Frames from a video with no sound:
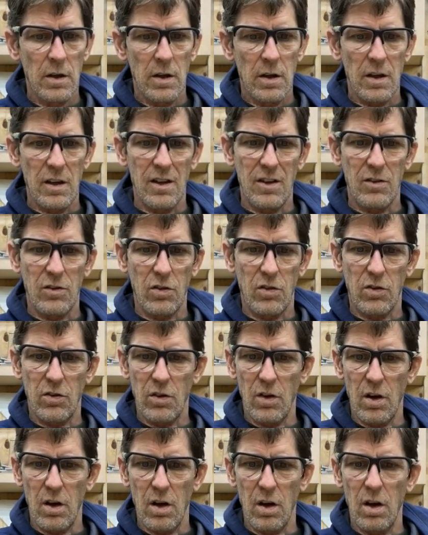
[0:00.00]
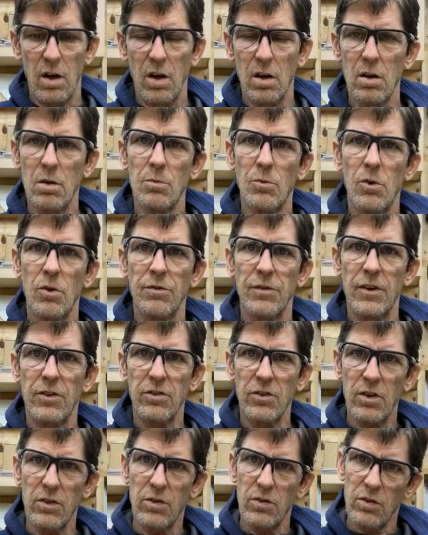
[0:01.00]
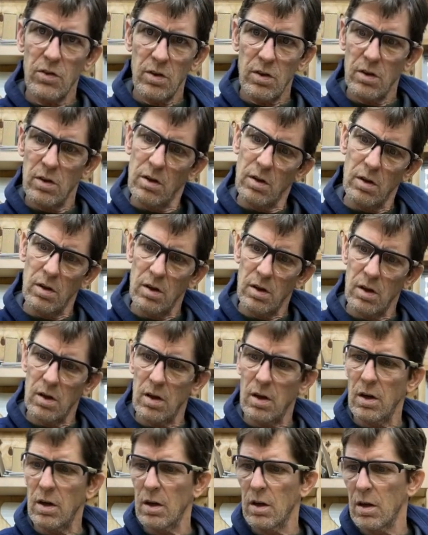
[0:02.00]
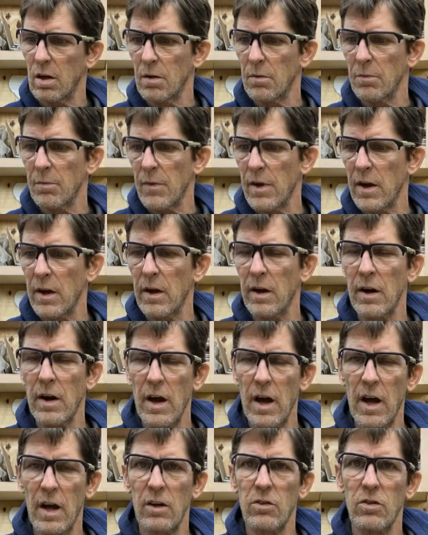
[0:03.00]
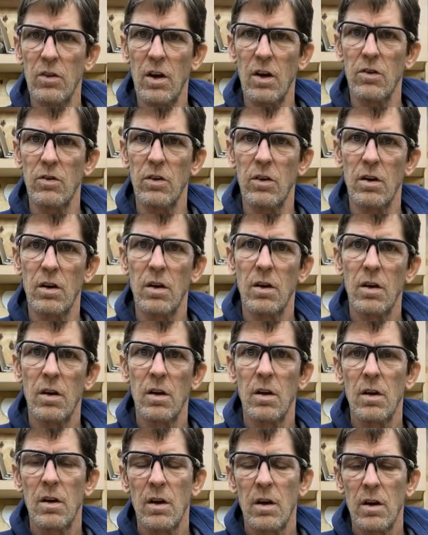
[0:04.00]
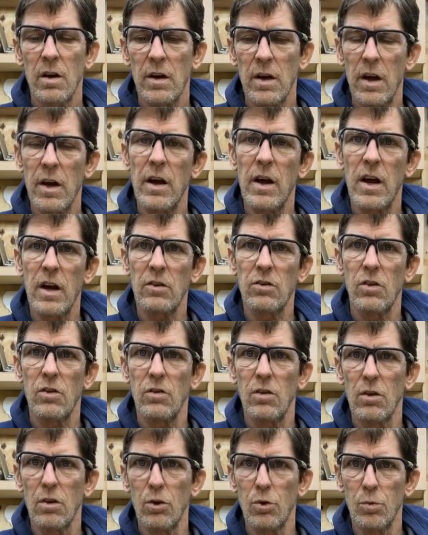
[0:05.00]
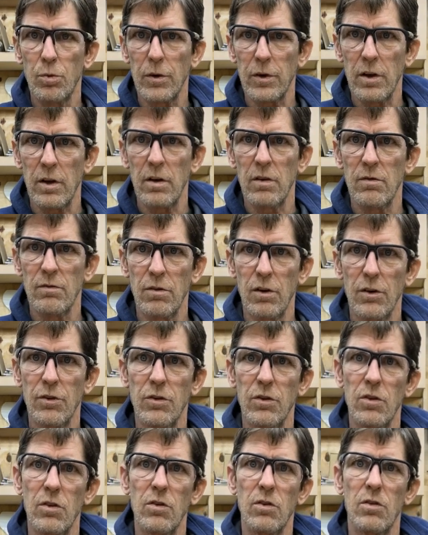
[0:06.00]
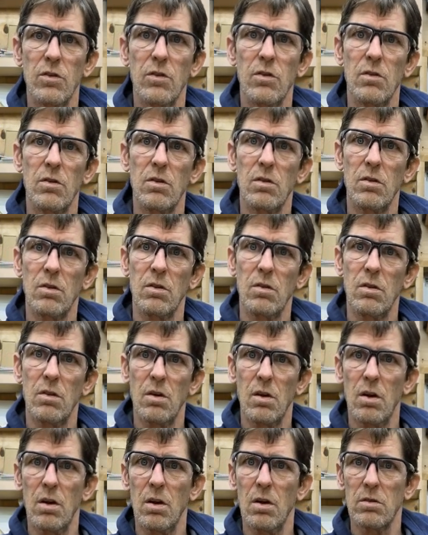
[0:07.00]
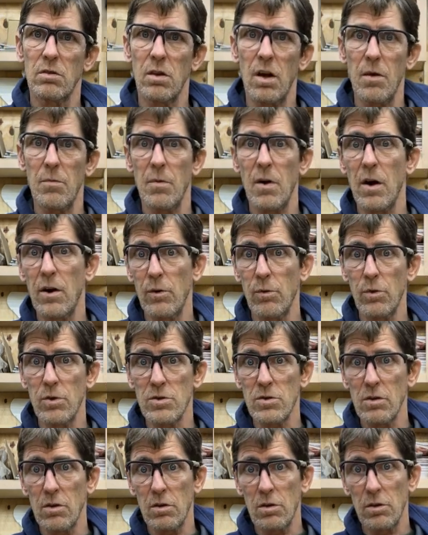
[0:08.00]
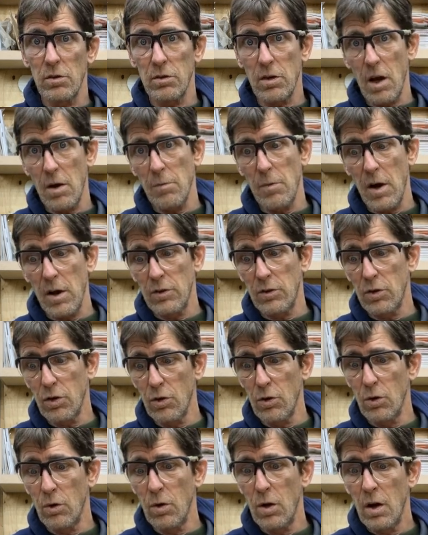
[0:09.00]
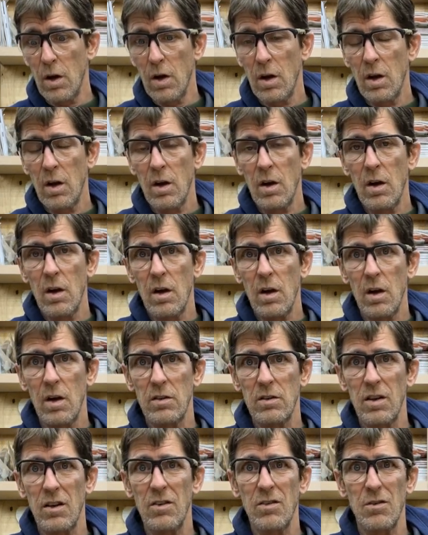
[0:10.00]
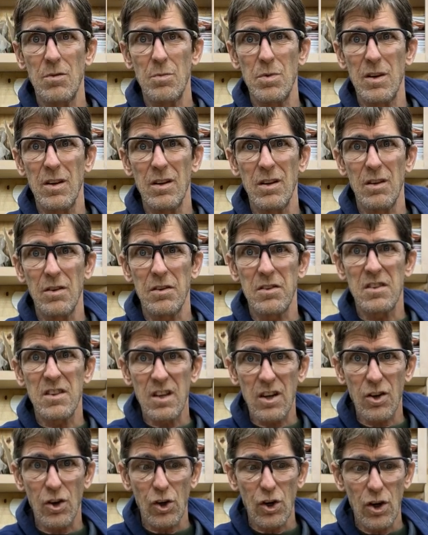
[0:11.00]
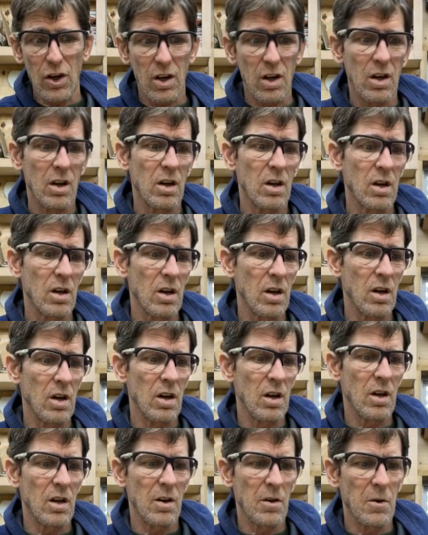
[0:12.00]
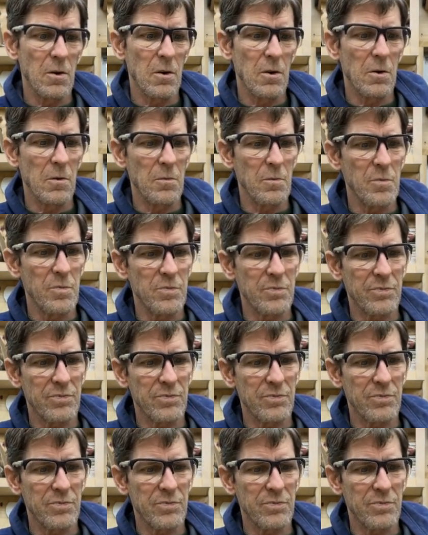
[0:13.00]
it's a little more viscous and acts as a lubricant versus Tight Bond Original or Tight Bond 2 tends to be a little thicker. Kind